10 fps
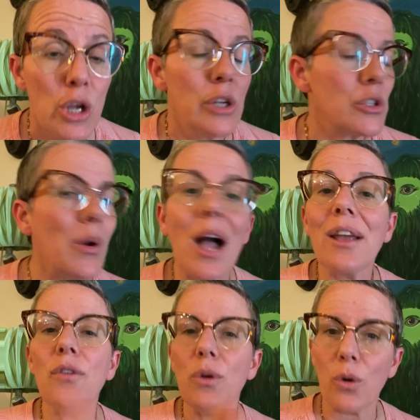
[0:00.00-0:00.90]
So I'll
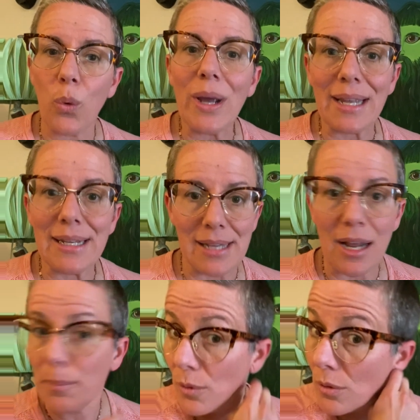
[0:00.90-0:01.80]
give you a quick
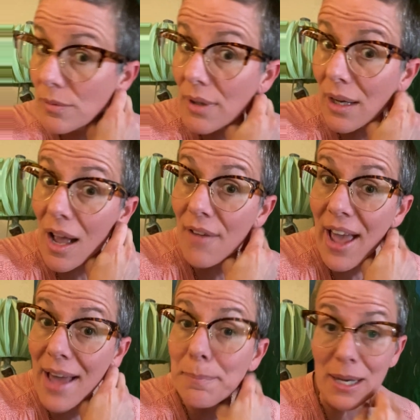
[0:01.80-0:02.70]
example. I've
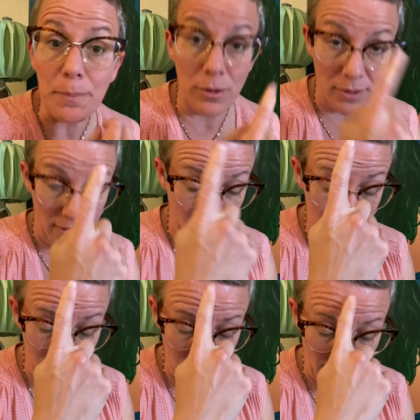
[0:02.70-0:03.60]

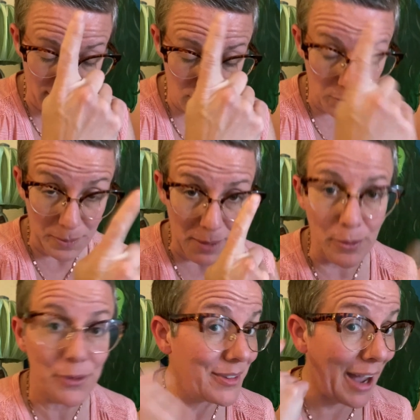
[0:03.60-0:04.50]
had actual
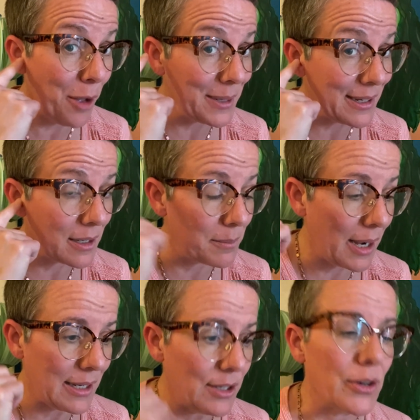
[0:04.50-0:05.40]
people tell me in my
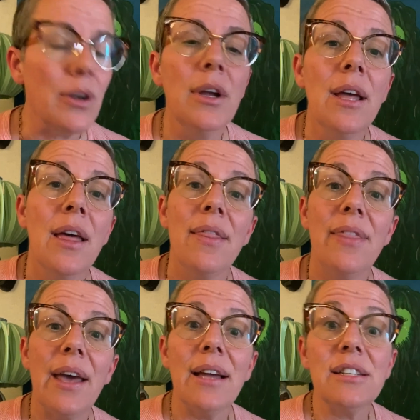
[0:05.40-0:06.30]
ear
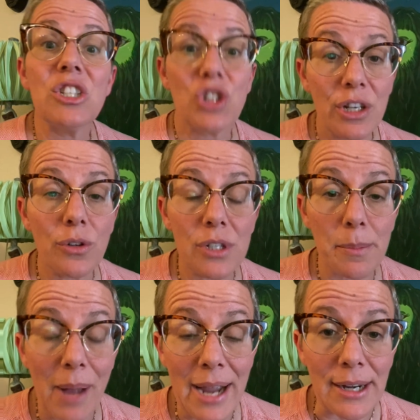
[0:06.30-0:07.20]
that gender is a
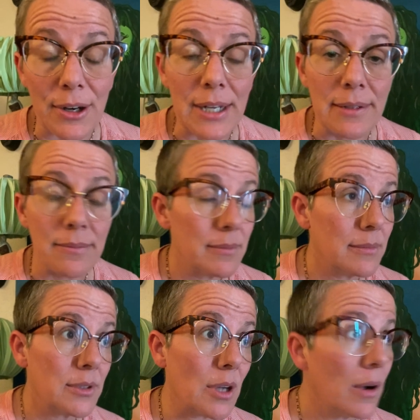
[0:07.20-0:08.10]
binary.
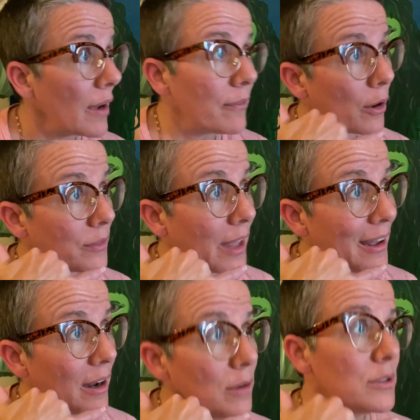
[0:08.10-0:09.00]
So I've heard that.
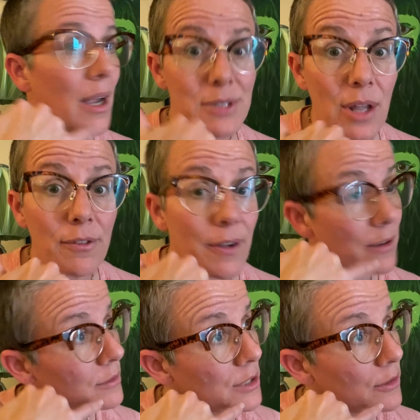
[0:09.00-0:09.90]
Oh, I was on the
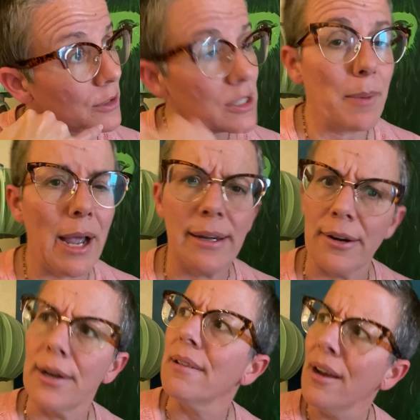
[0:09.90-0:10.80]
phone. Gender is a
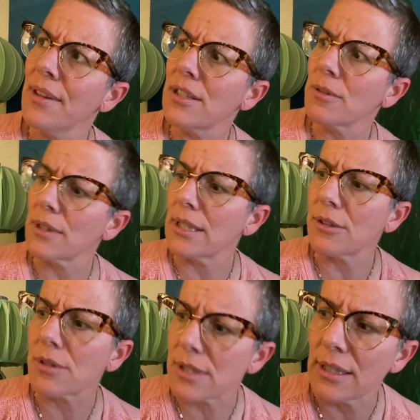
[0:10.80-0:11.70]
binary. Oh, that's a really
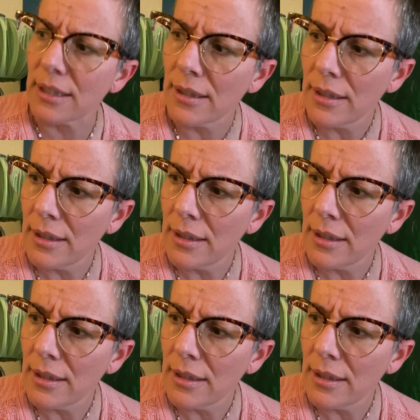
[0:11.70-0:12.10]
interesting